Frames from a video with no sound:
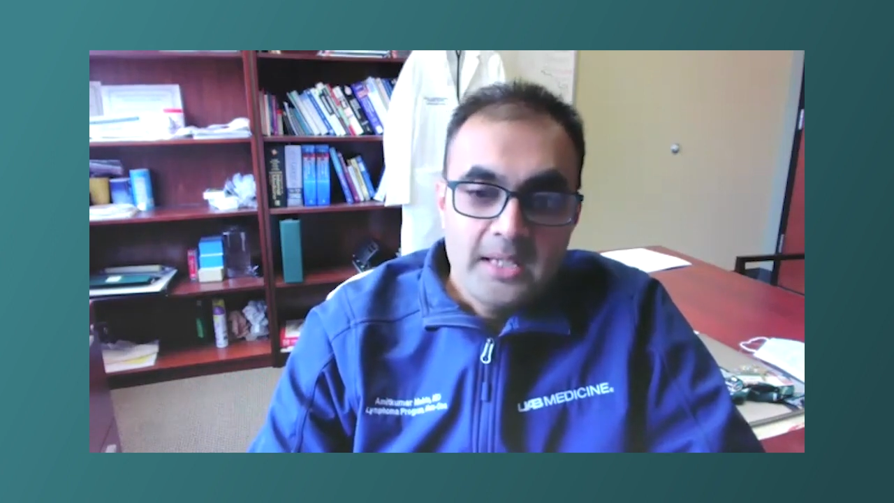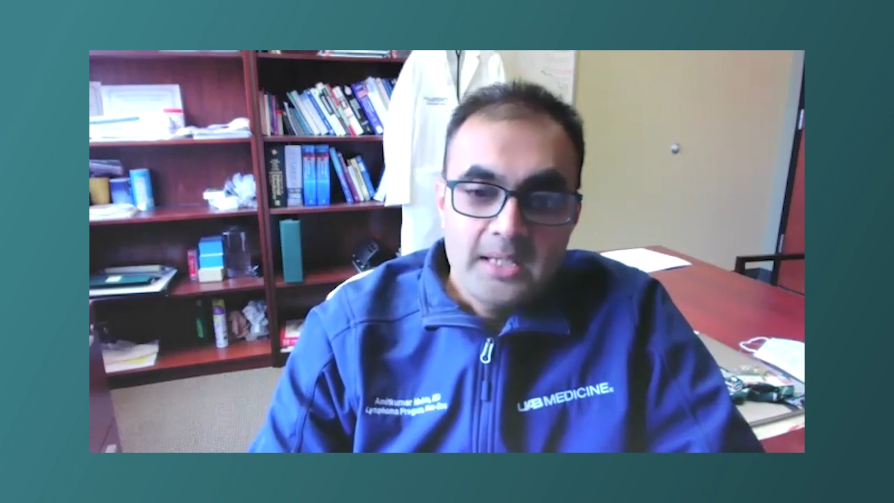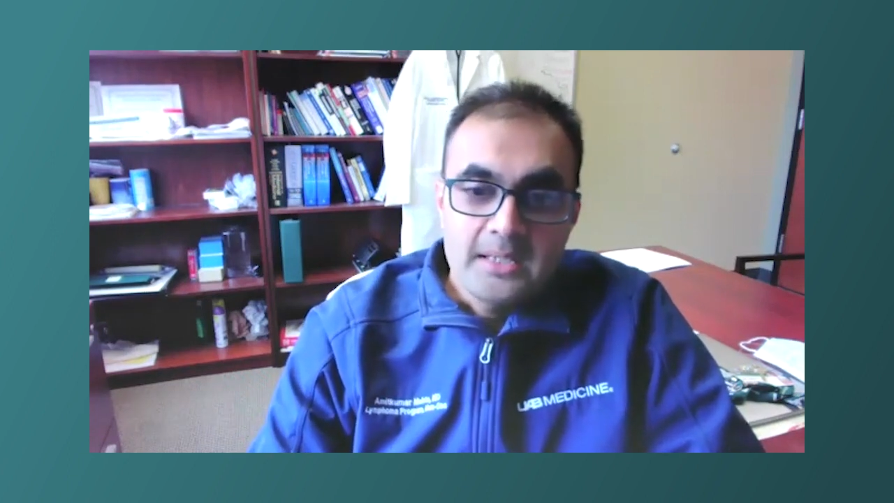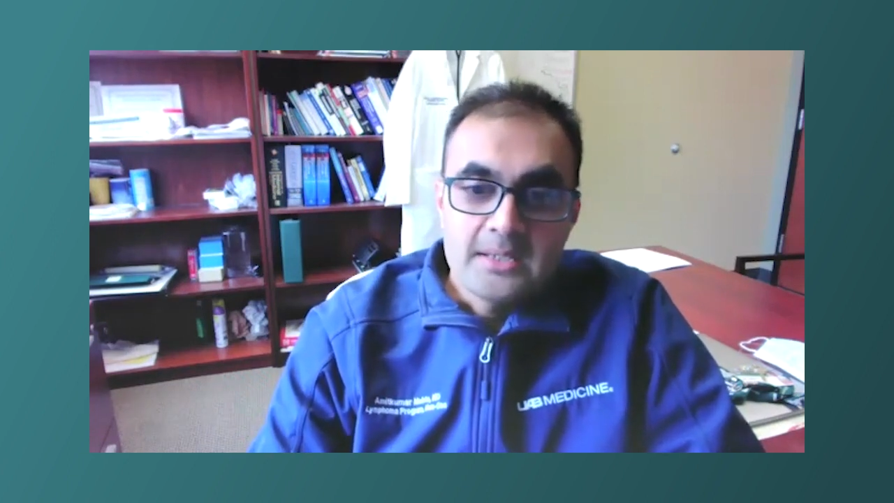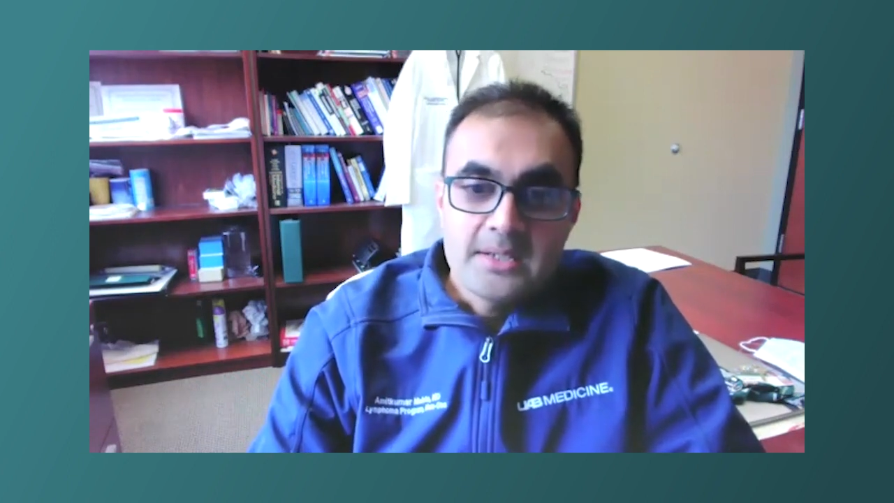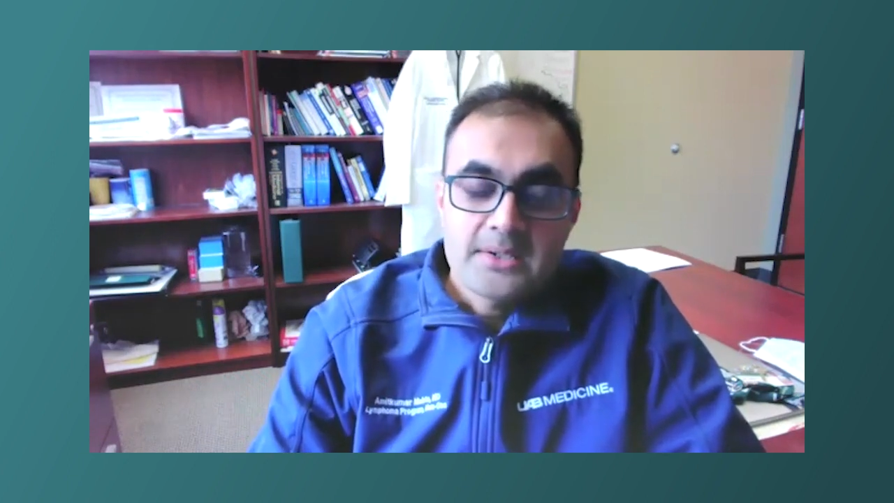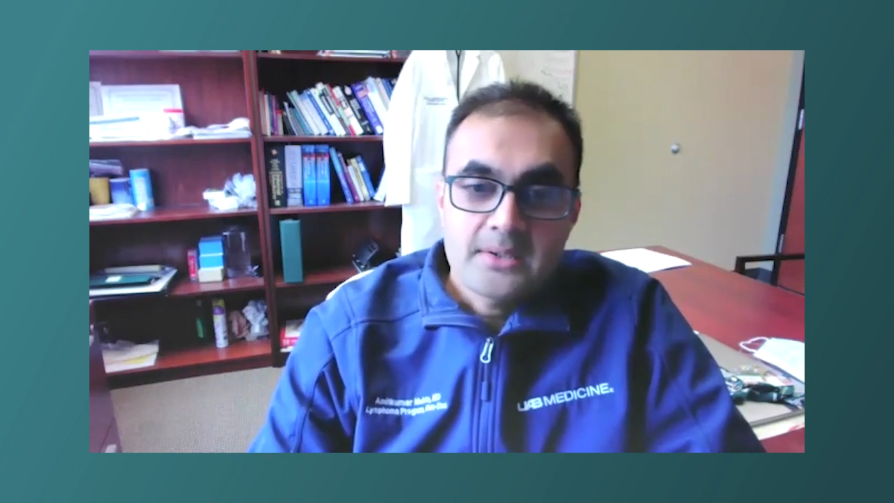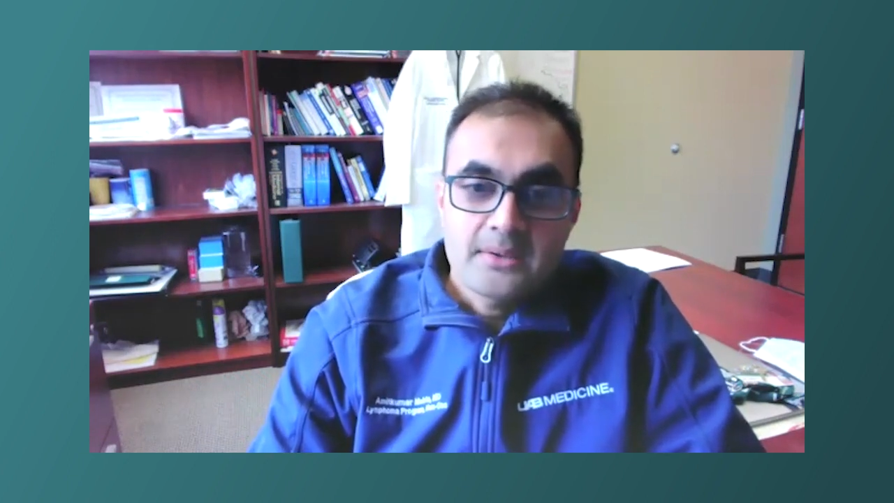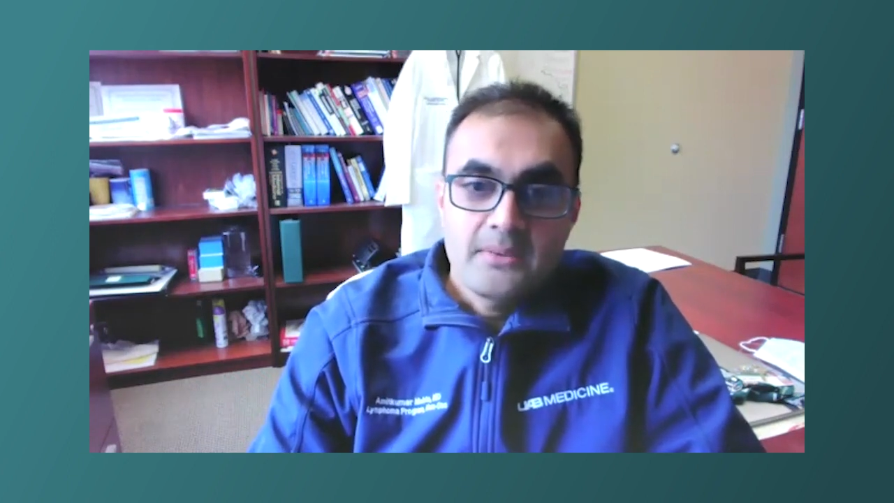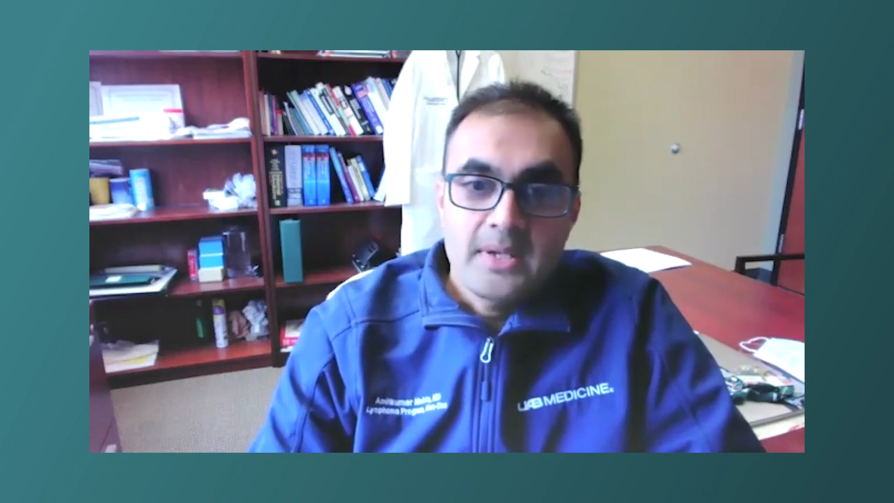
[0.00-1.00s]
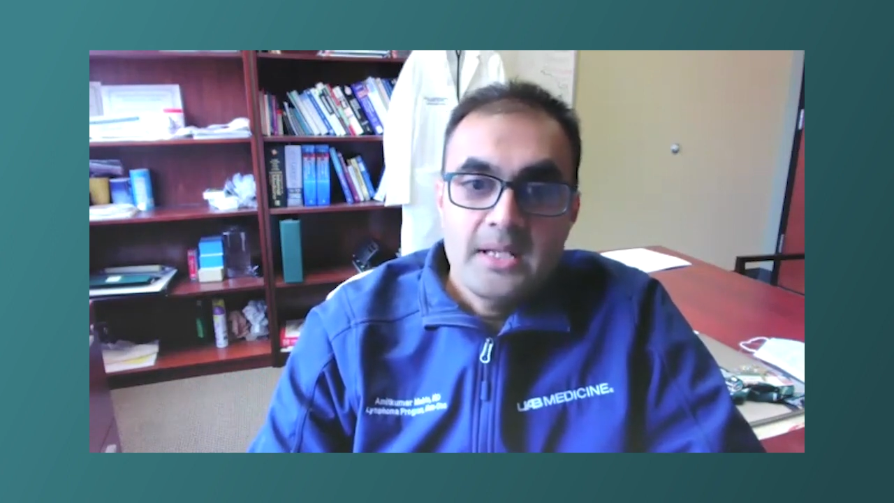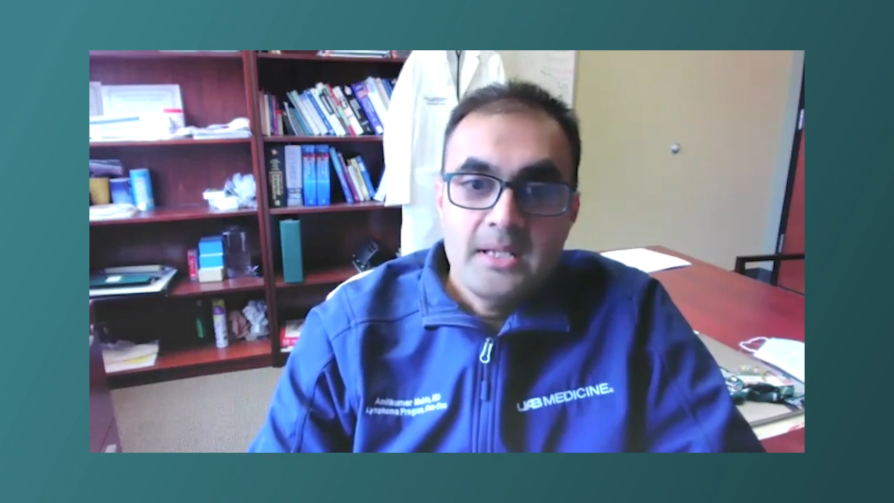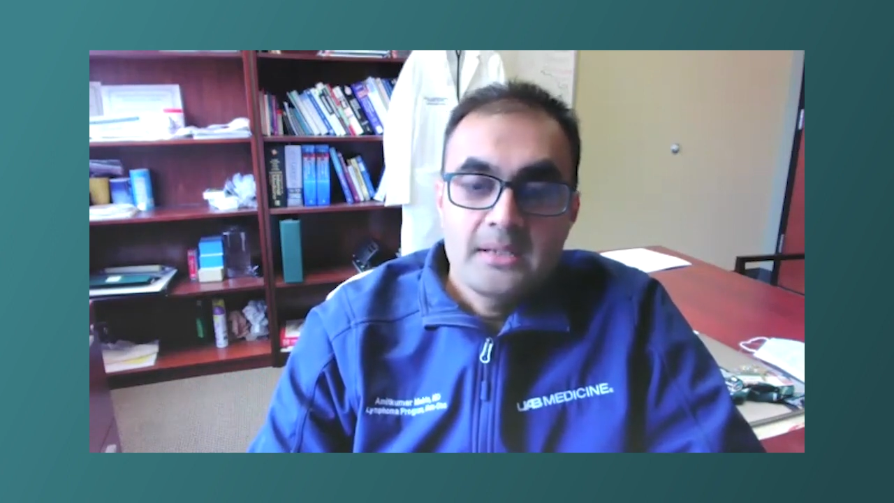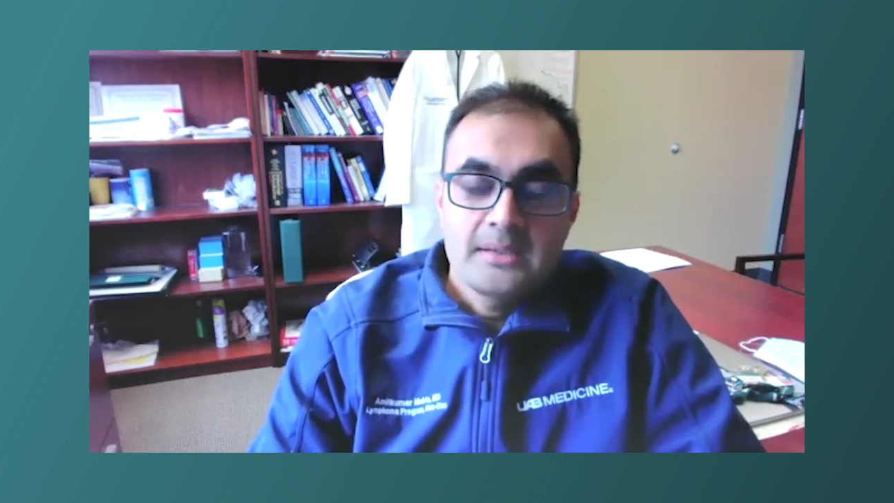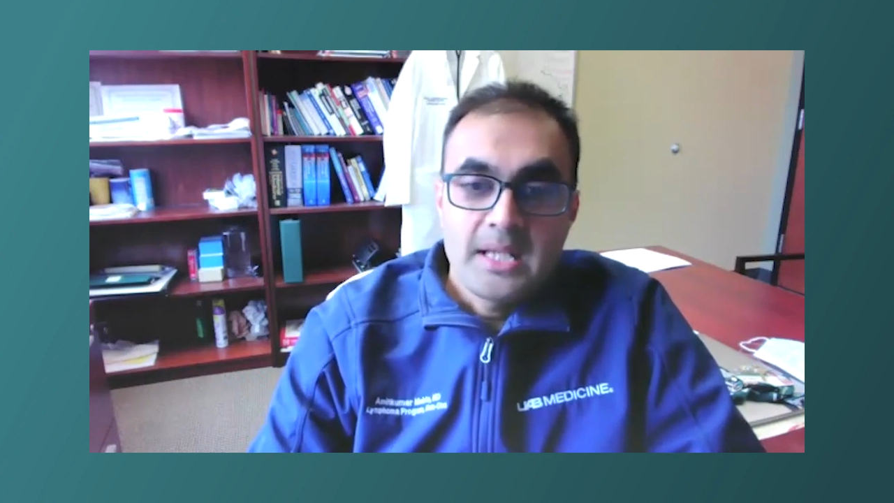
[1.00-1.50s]
it is
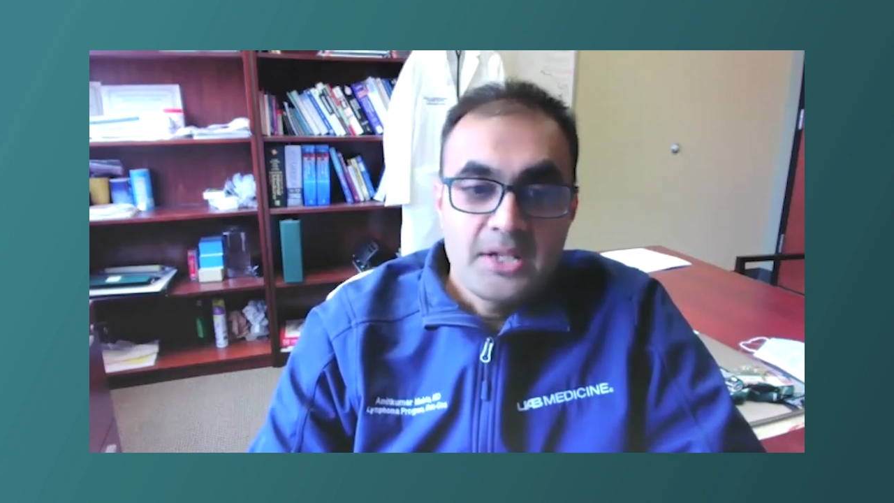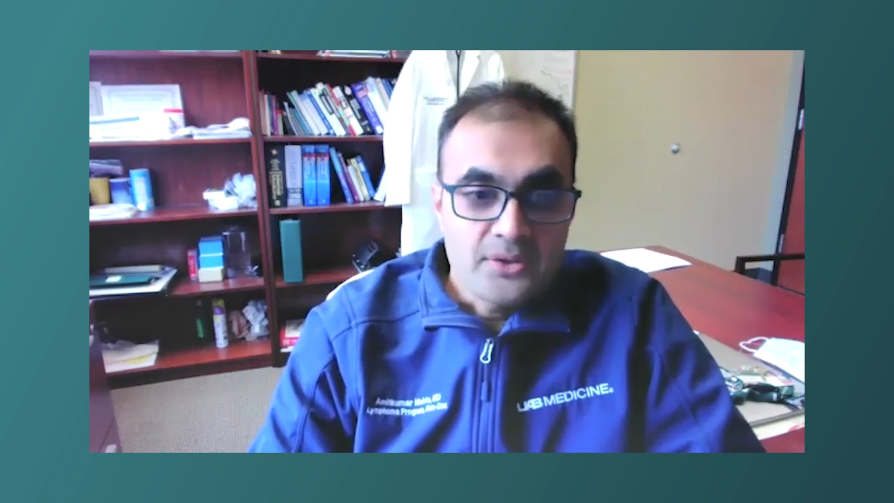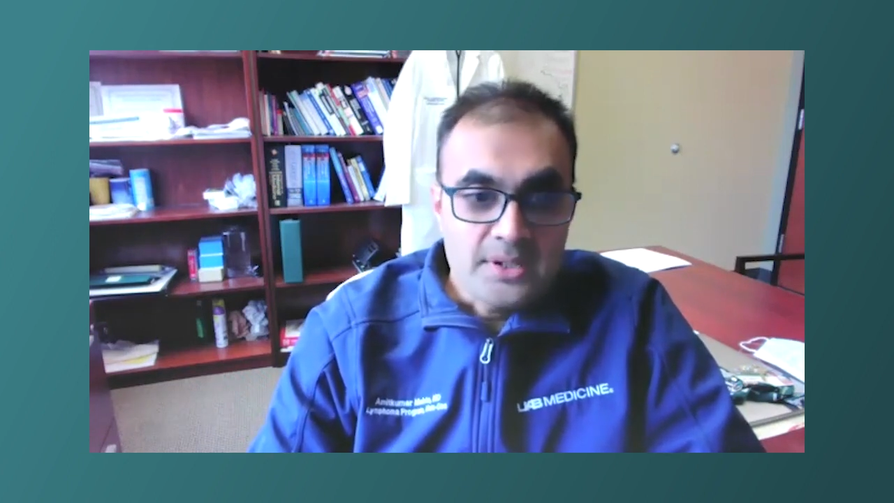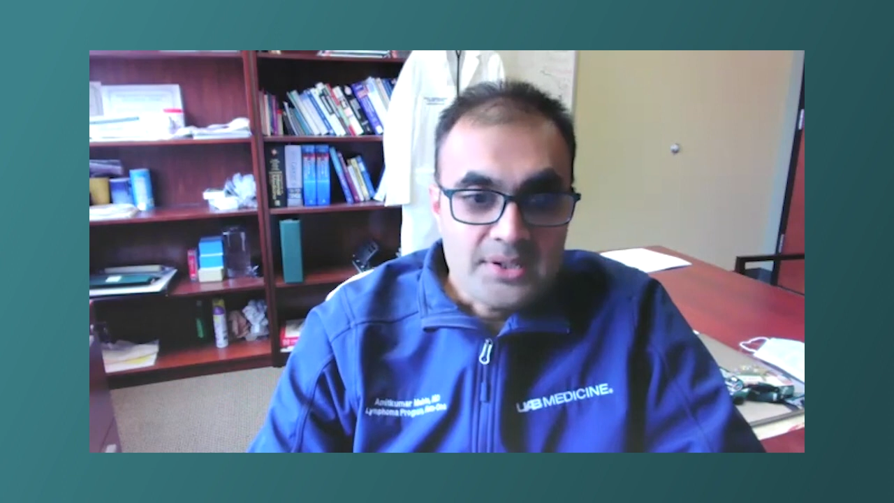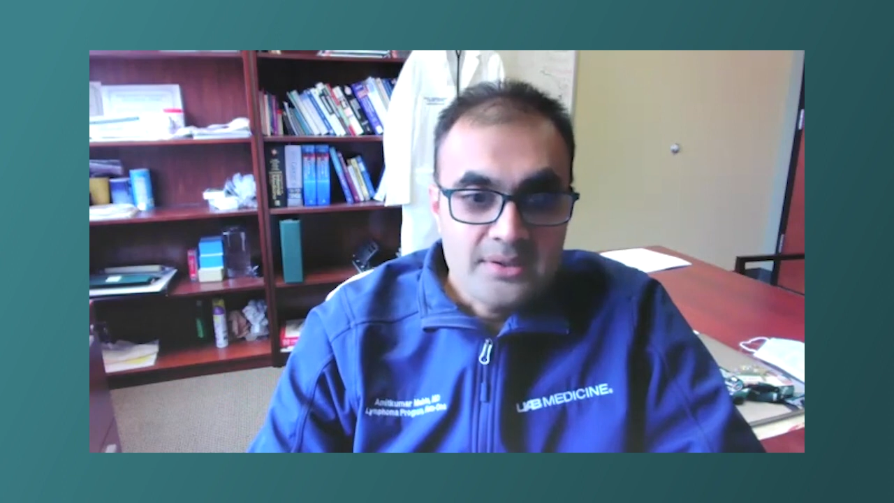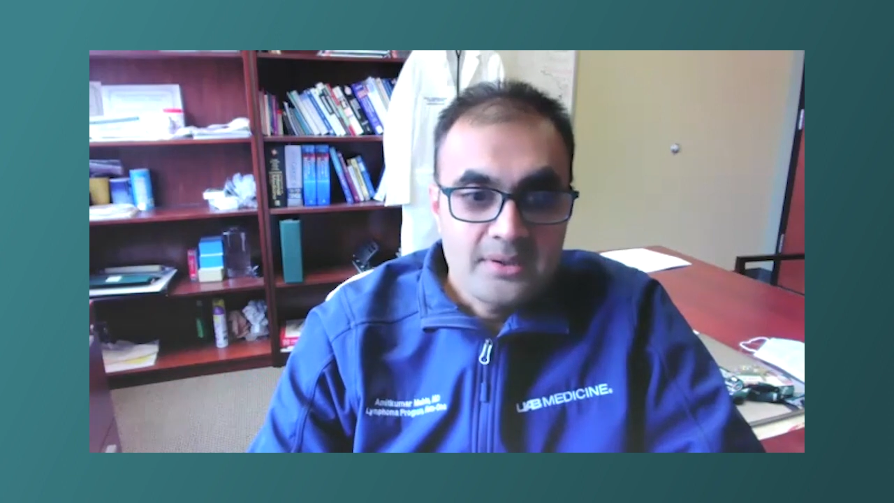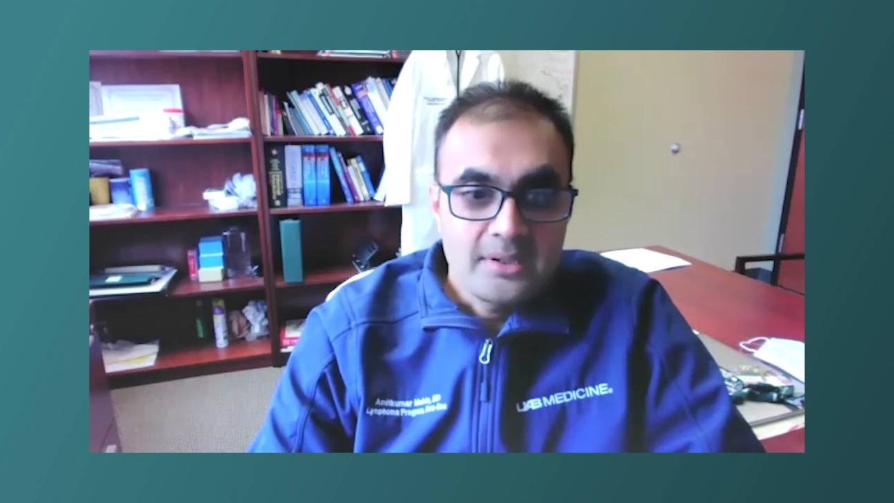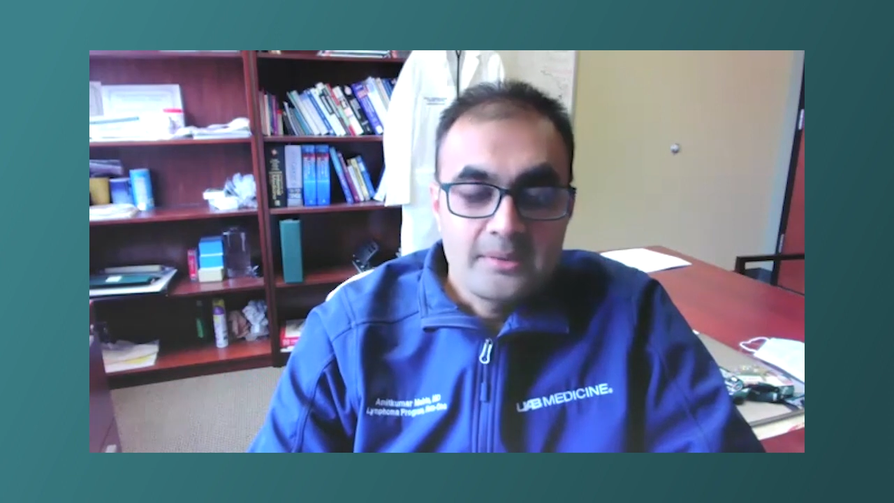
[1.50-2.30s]
very dangerous,